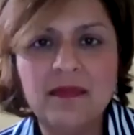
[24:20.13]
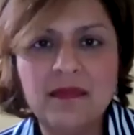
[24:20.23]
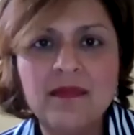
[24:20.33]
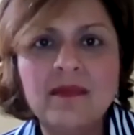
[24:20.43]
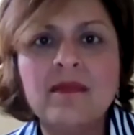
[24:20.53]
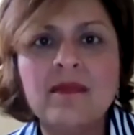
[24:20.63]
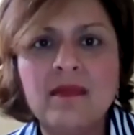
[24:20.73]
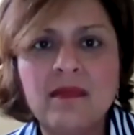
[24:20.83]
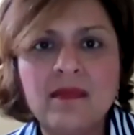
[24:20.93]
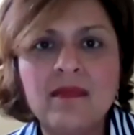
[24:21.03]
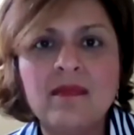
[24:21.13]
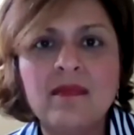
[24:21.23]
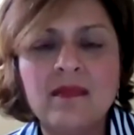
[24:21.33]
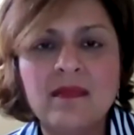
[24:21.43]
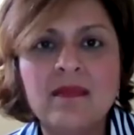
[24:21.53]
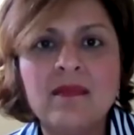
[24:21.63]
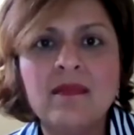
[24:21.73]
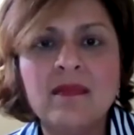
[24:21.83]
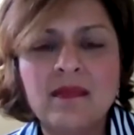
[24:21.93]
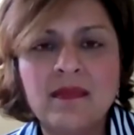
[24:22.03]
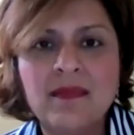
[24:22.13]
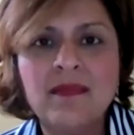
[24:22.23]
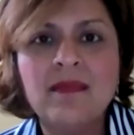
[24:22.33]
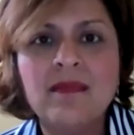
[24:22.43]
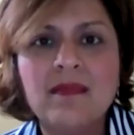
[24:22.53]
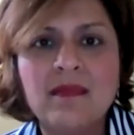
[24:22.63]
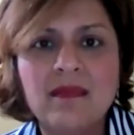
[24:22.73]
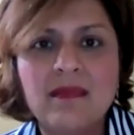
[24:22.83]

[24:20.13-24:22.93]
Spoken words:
that's where taking the time